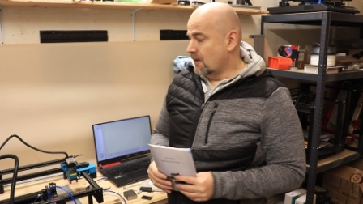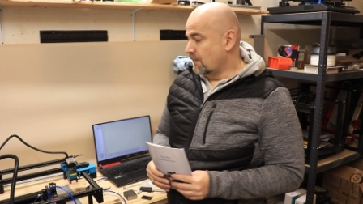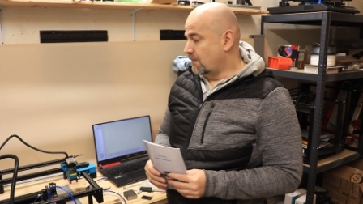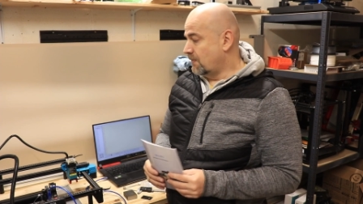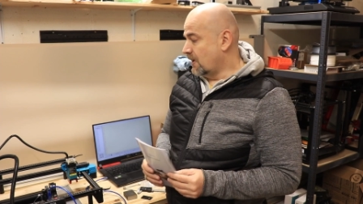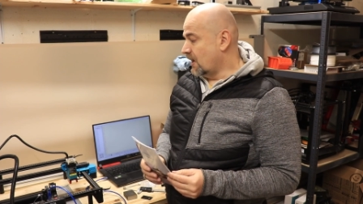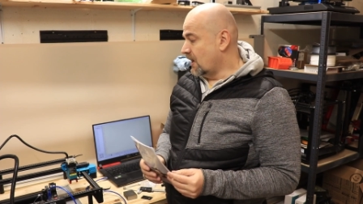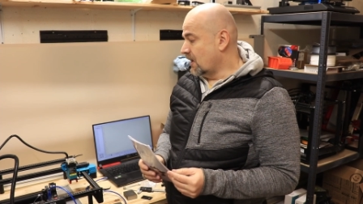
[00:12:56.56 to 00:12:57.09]

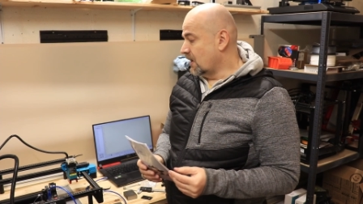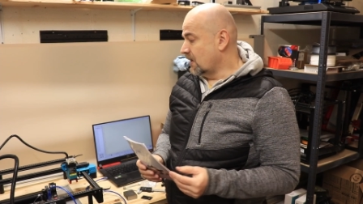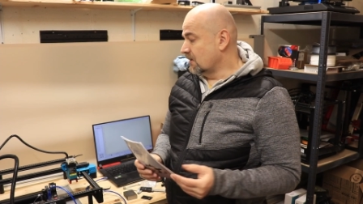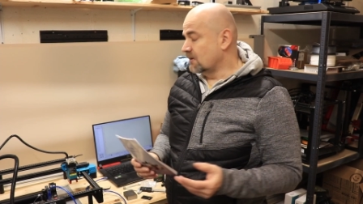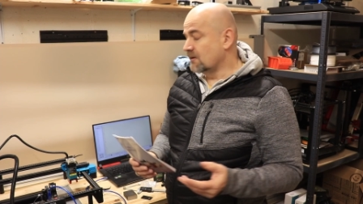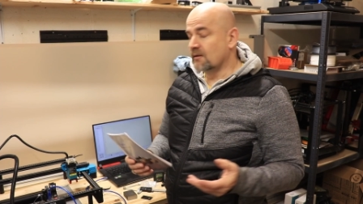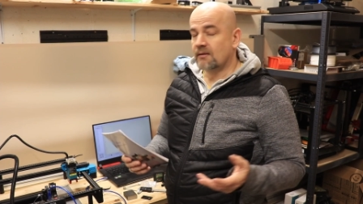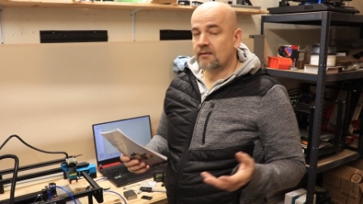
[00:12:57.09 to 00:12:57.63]

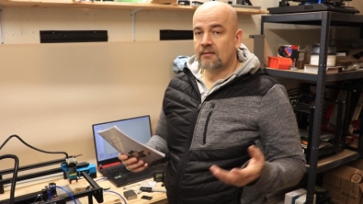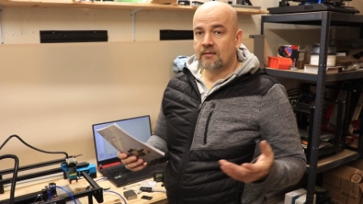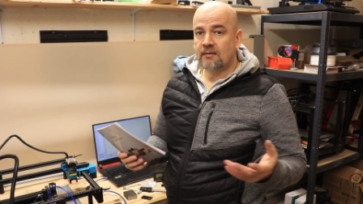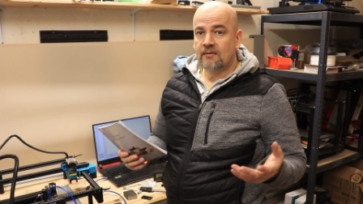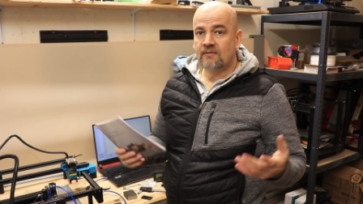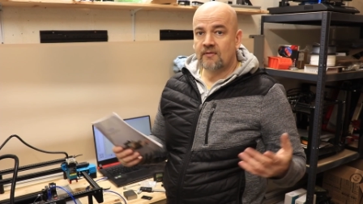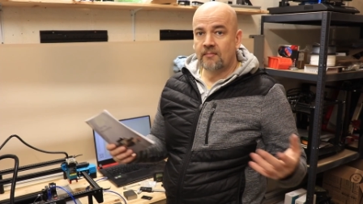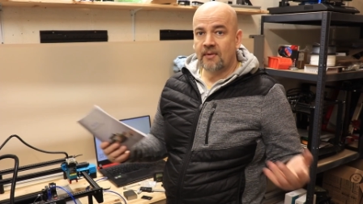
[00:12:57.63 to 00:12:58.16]
but
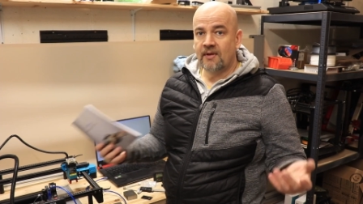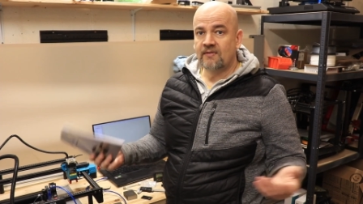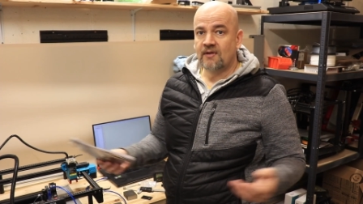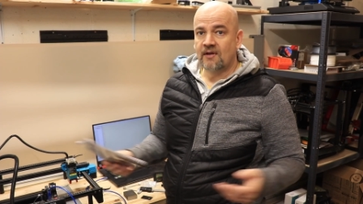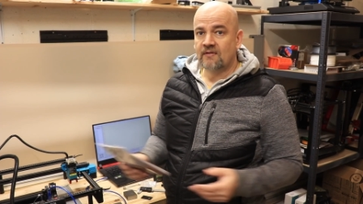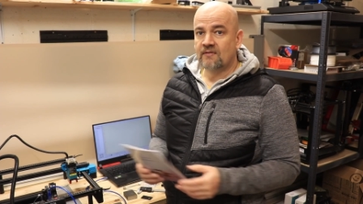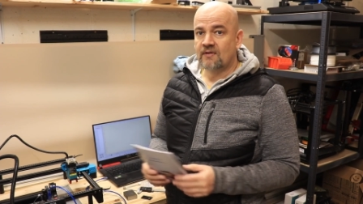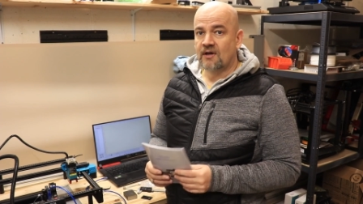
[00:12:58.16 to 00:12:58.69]
uh, some
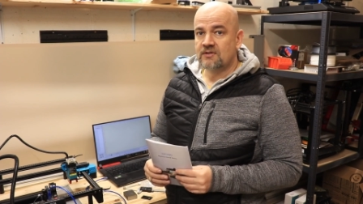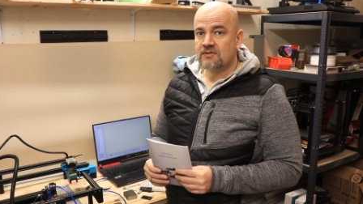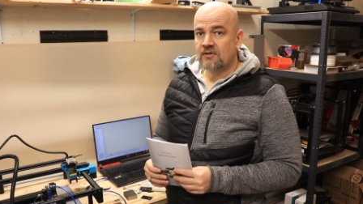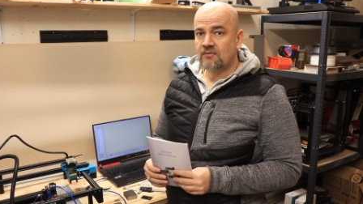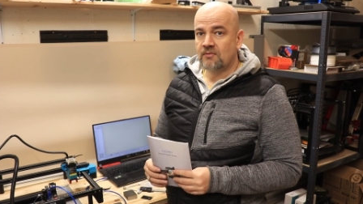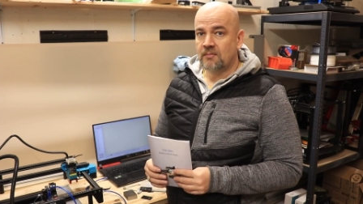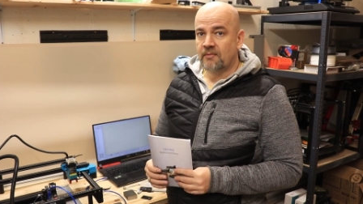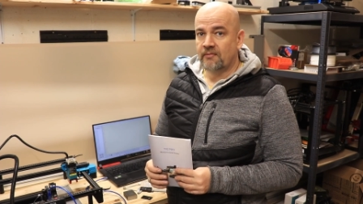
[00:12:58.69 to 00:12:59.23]
basic
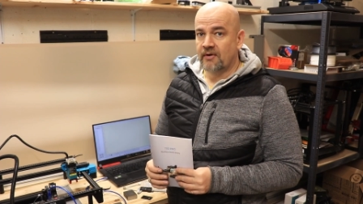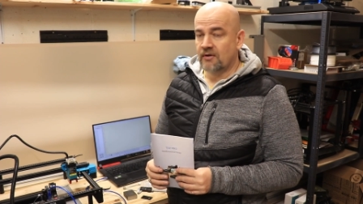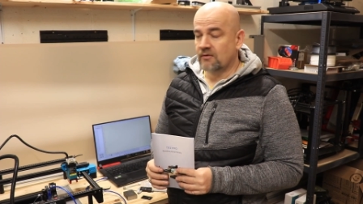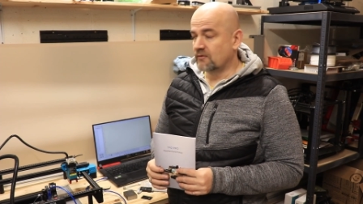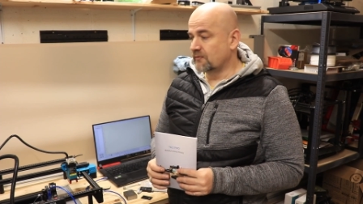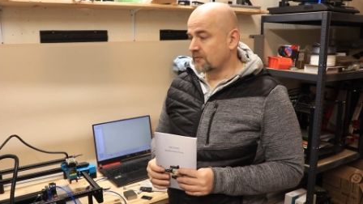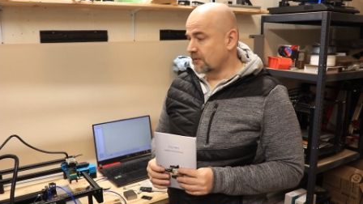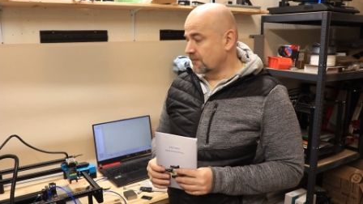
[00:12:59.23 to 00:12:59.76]
instructions would be very
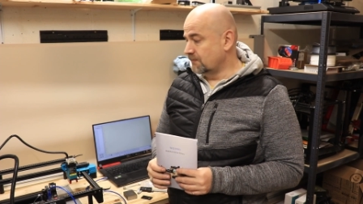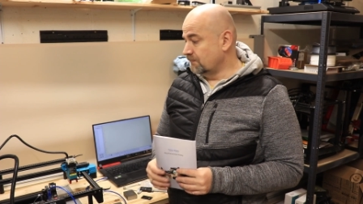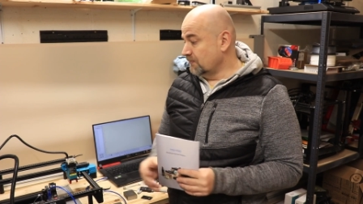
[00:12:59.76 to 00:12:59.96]
useful.